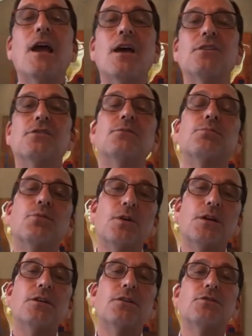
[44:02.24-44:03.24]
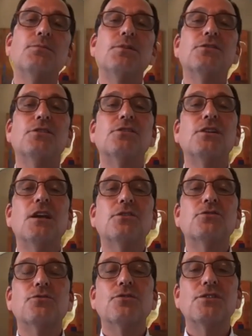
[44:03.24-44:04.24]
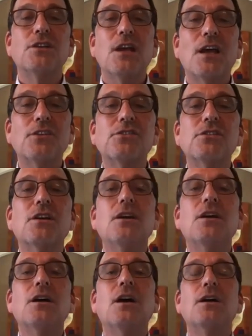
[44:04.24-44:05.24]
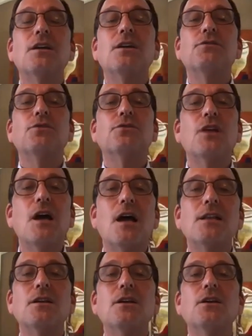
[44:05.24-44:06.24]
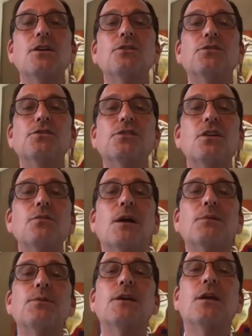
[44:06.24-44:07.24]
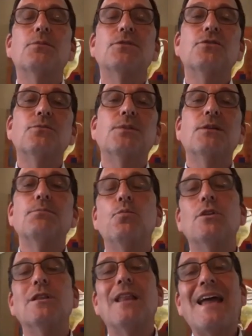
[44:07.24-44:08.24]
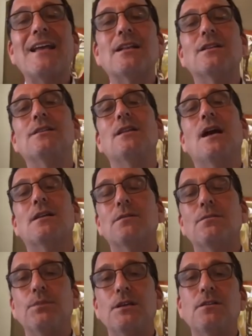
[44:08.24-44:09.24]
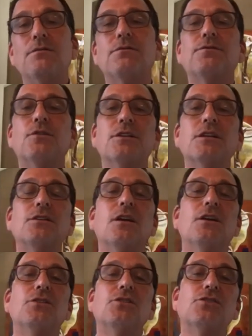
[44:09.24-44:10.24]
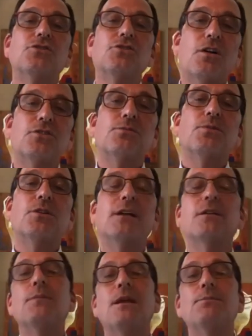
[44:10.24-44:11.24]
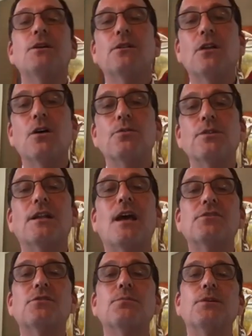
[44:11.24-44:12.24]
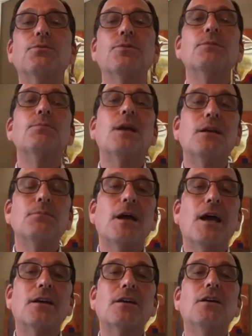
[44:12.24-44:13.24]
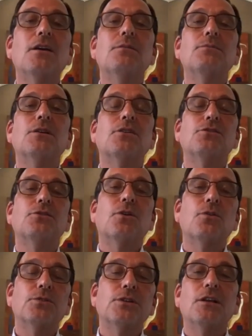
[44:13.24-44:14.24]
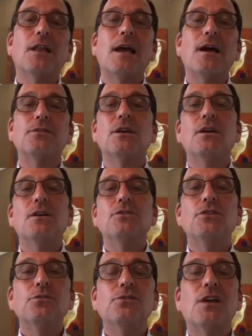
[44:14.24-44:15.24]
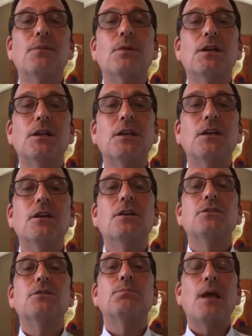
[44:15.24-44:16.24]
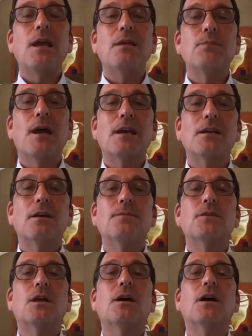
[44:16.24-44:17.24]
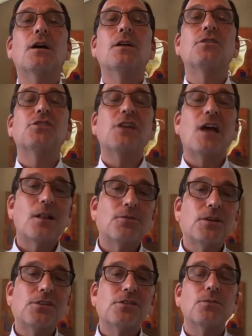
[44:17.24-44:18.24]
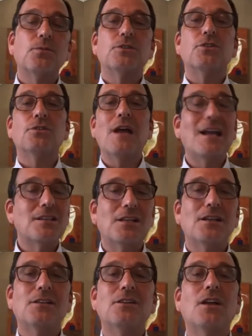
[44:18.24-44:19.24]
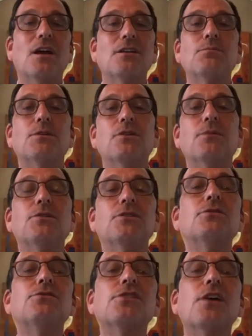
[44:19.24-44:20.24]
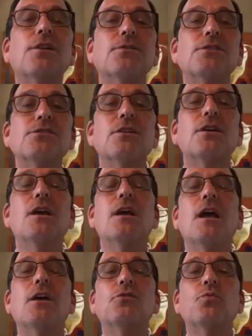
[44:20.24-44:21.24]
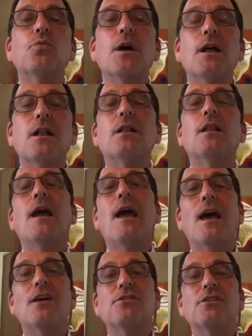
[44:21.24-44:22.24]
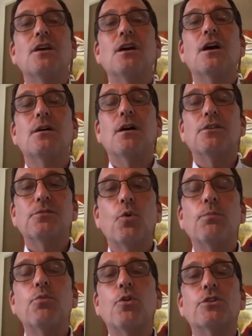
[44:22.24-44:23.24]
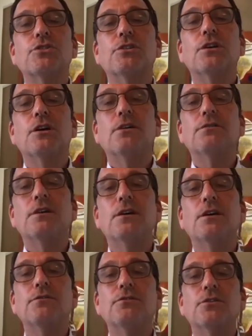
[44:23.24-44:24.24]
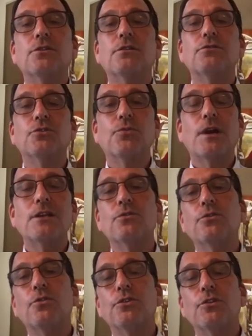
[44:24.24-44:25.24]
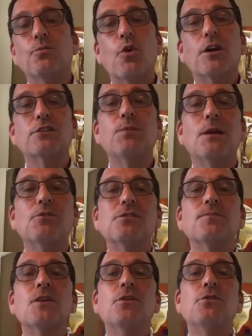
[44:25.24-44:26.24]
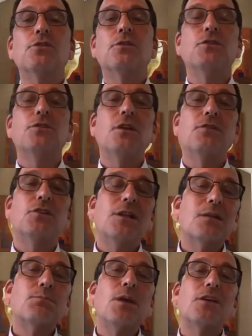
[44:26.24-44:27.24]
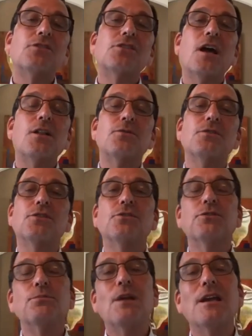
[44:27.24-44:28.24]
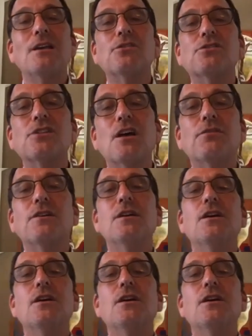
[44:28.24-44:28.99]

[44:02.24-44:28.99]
as an employee of your business, the answer is yes uh, if you're not, you still might be able to, but it will likely not be fully dischargeable, and it may be a loan that has to be repaid back because you're only allowed to use that money to pay back uh, salaries, which are not 1099 but W-2 salaries, as well as a, a small portion of, uh, of your of your rent or, or your mortgage payments. So if you if you're not paying salaries and you're only paying yourself,